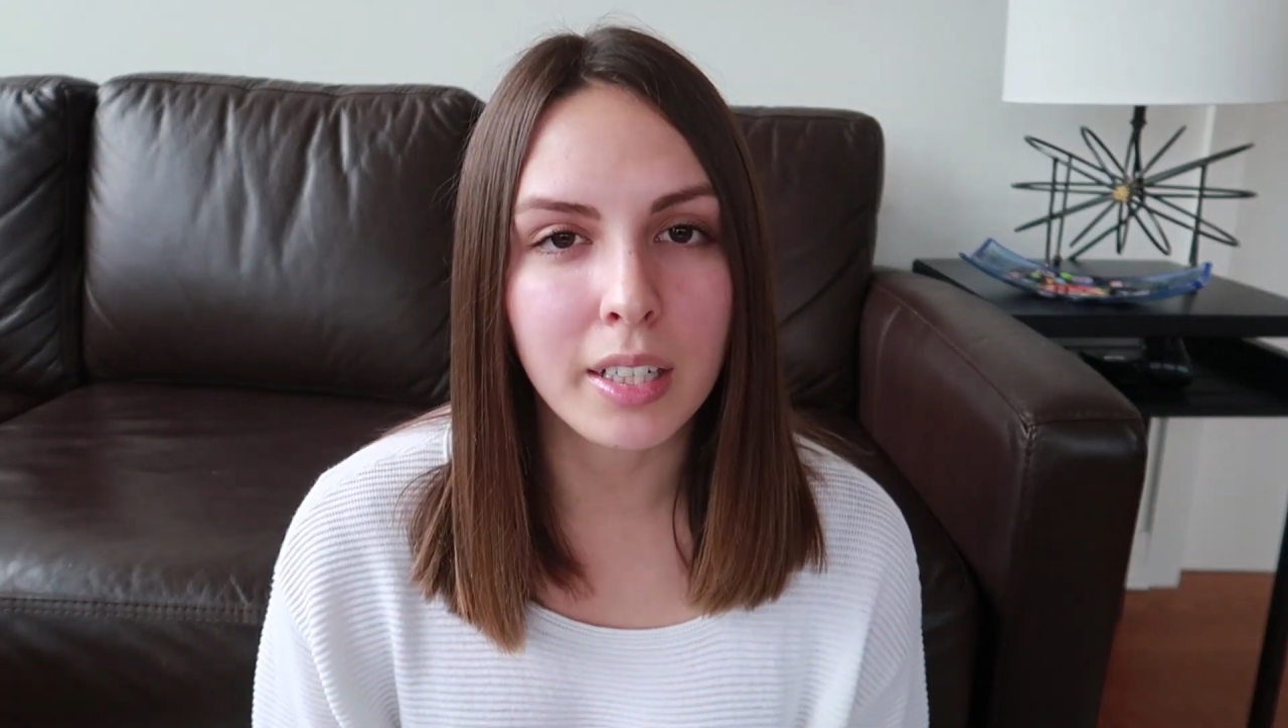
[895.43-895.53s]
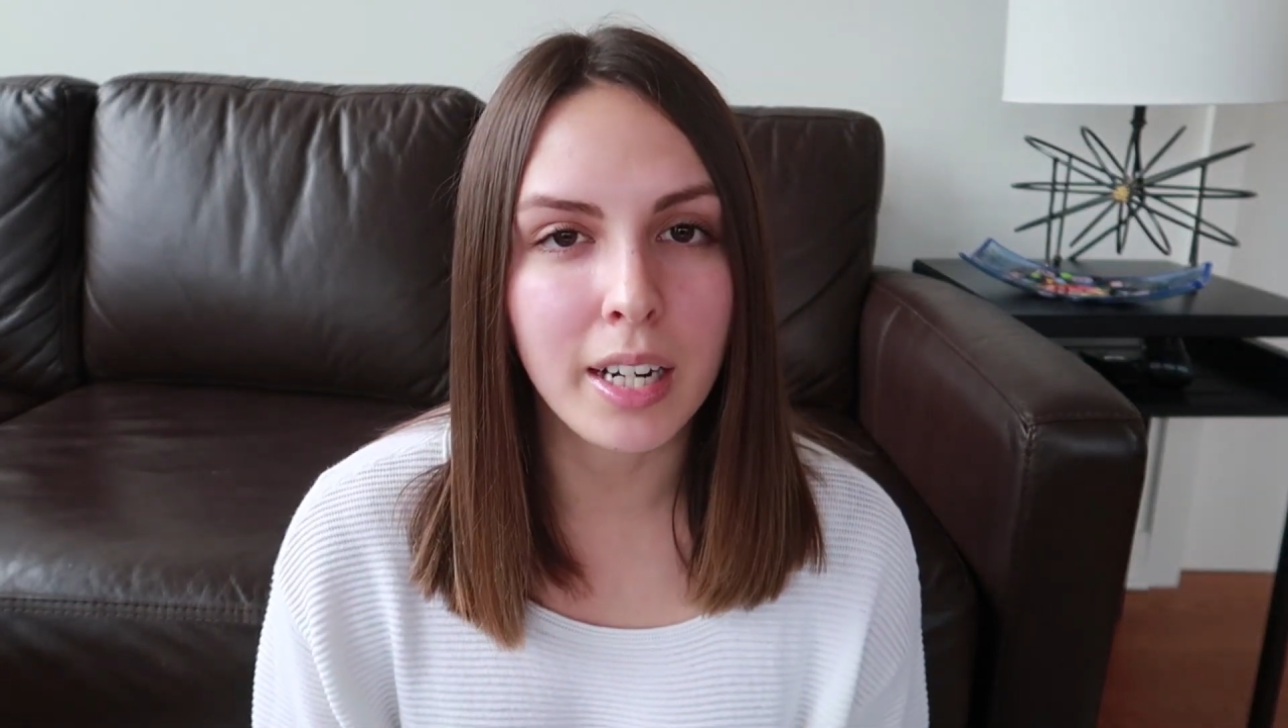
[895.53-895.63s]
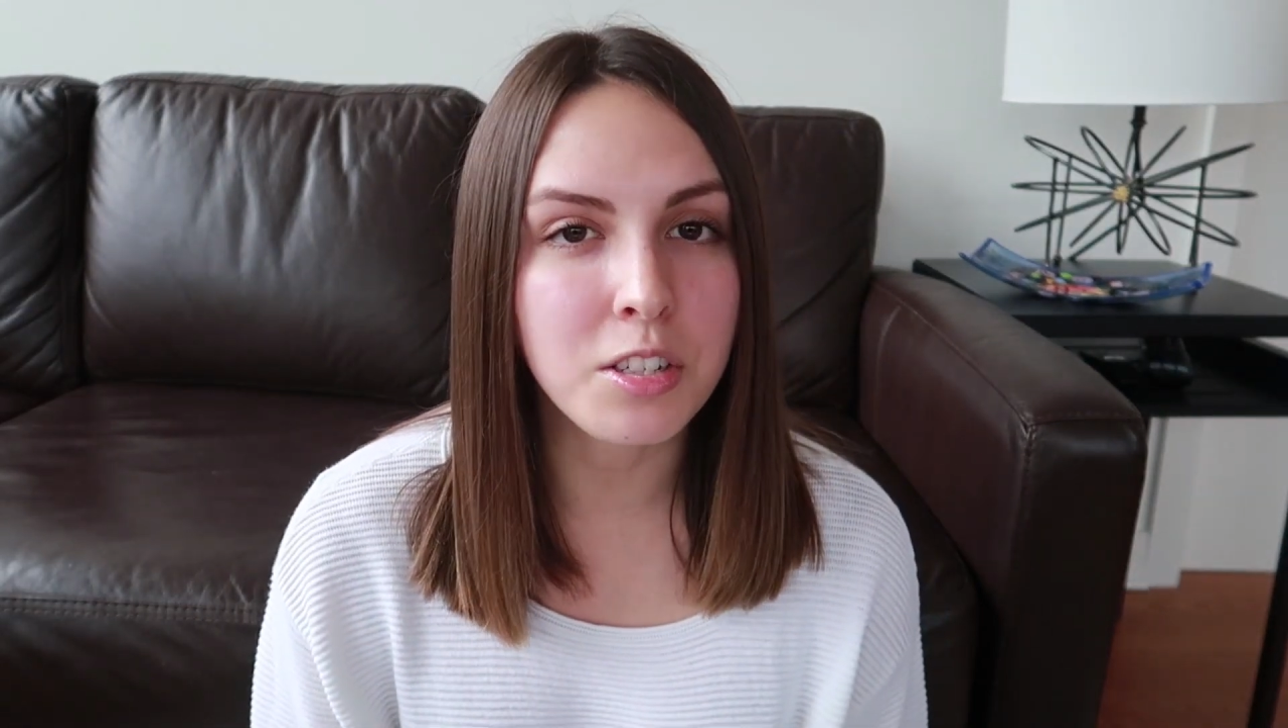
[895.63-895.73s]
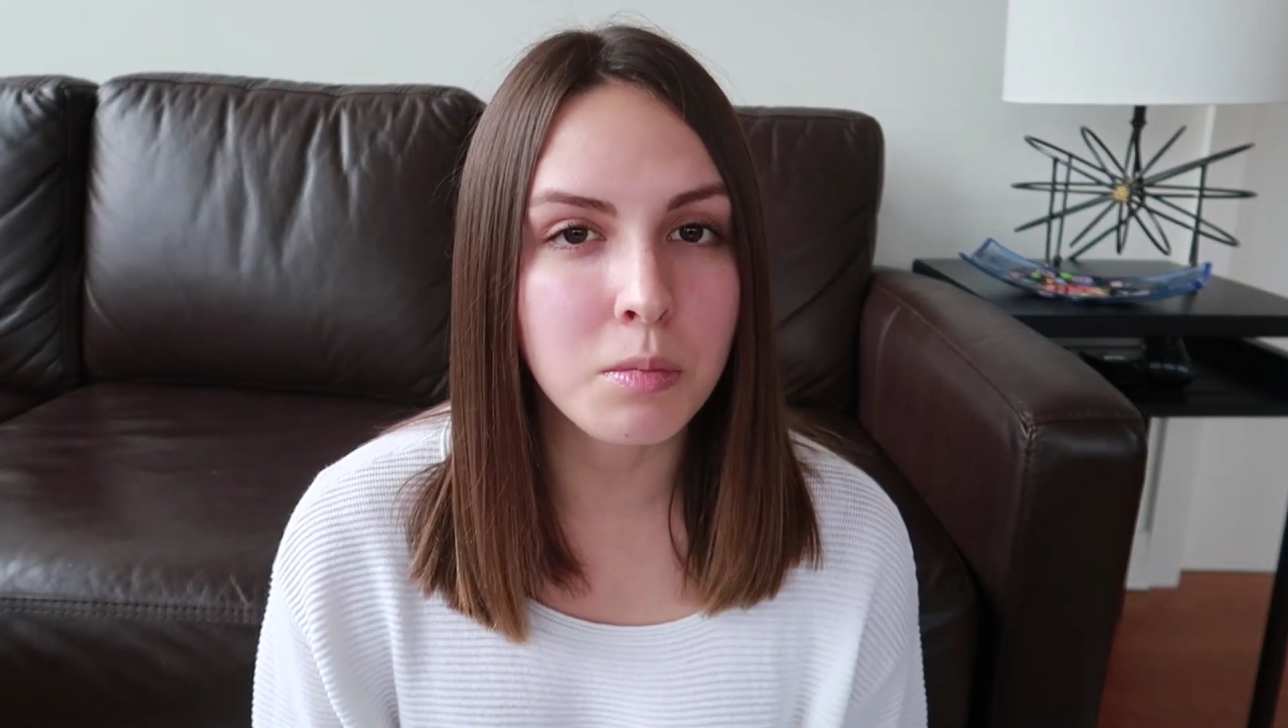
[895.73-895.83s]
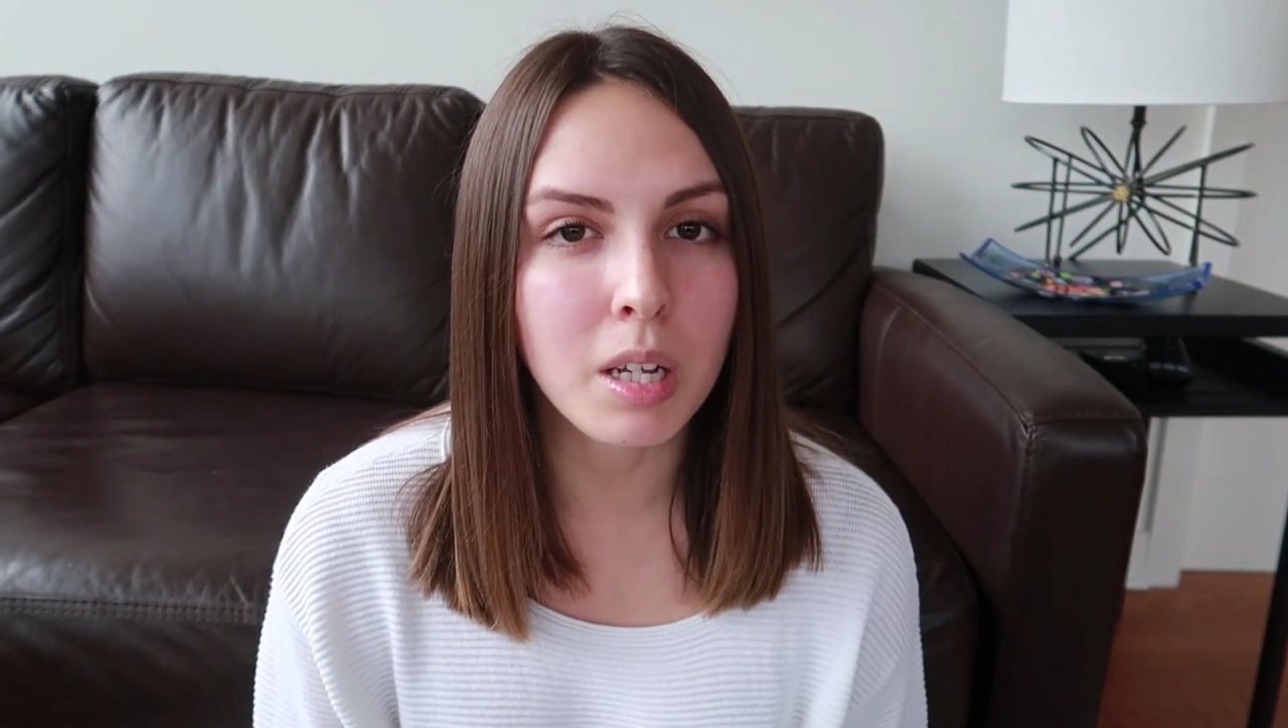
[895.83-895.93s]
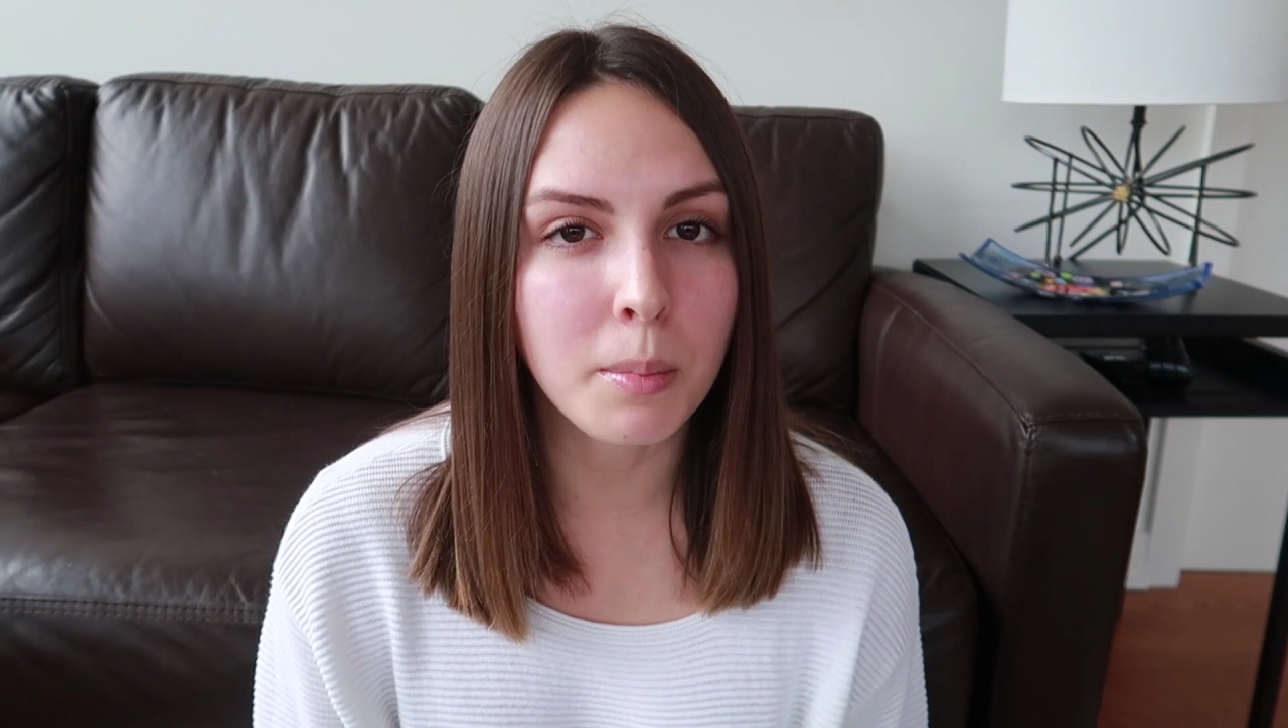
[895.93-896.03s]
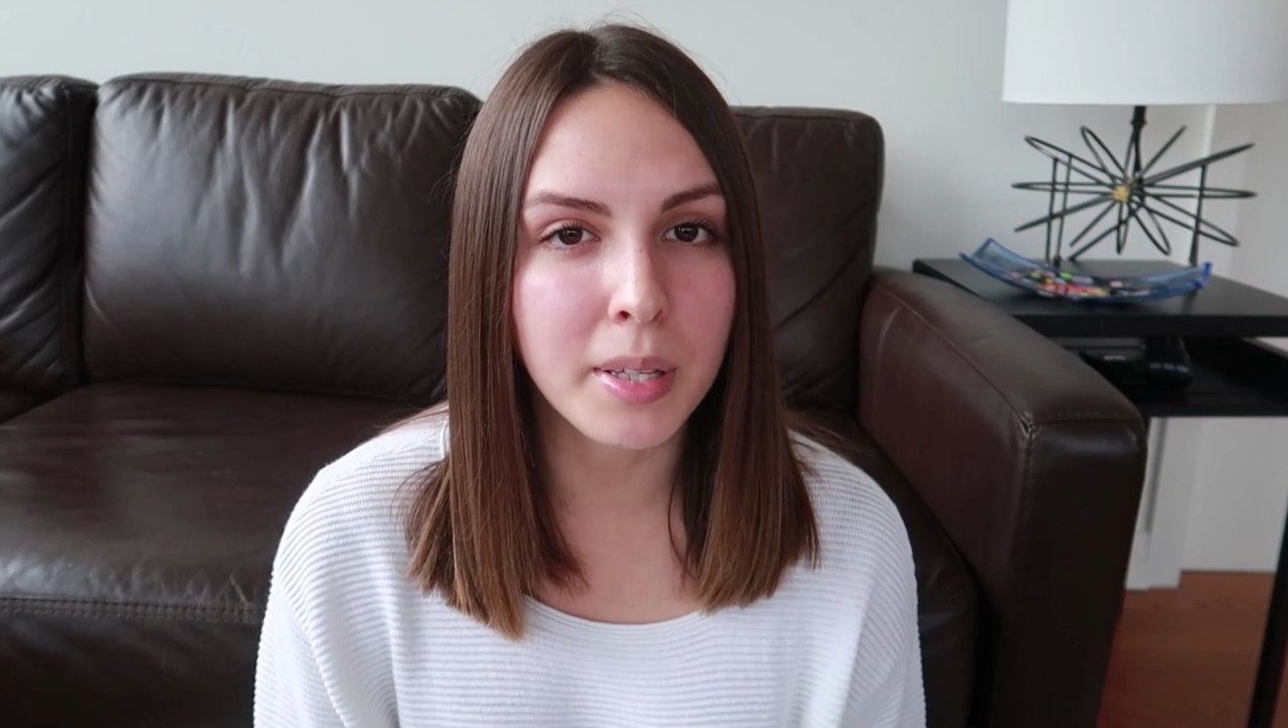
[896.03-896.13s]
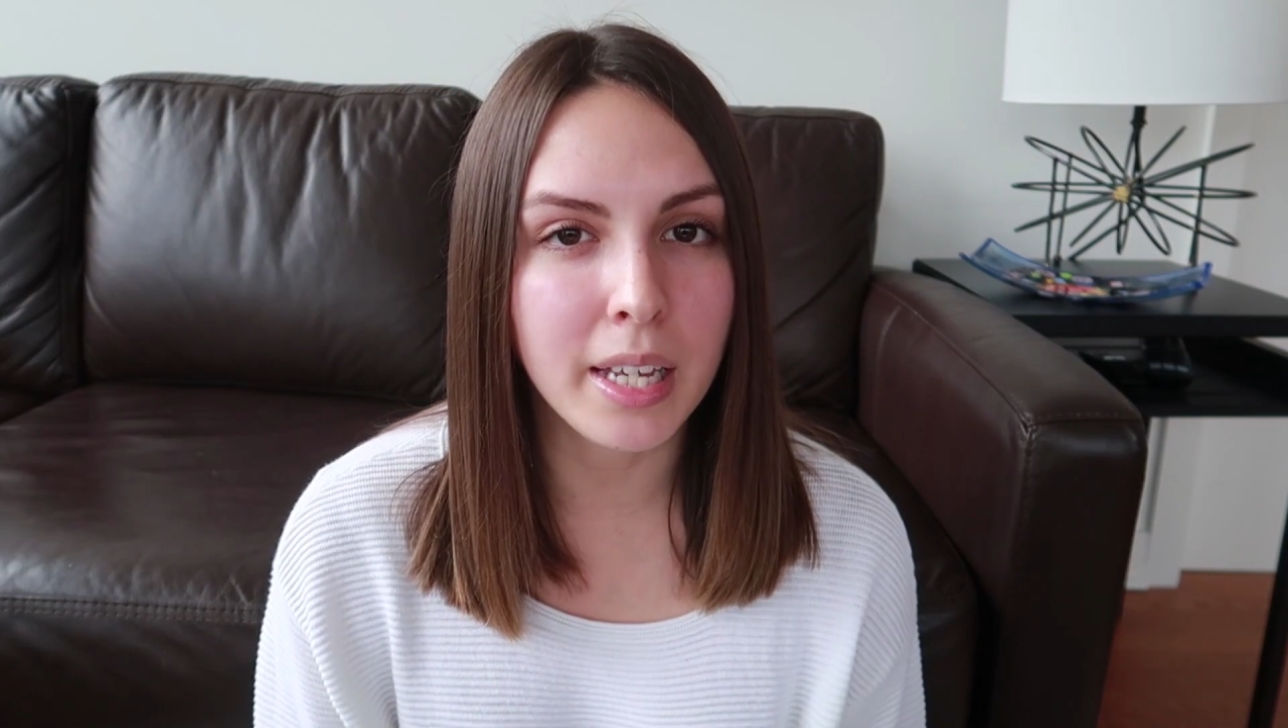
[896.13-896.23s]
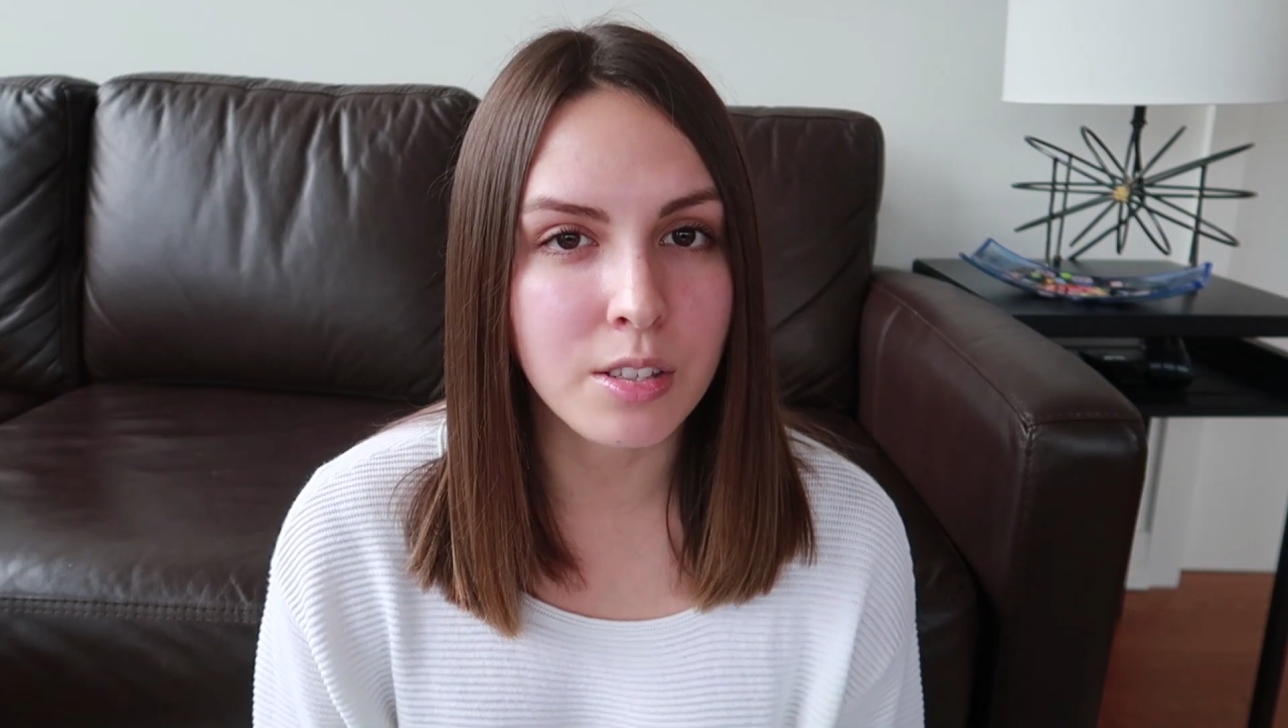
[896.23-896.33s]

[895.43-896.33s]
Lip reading: like I should be able to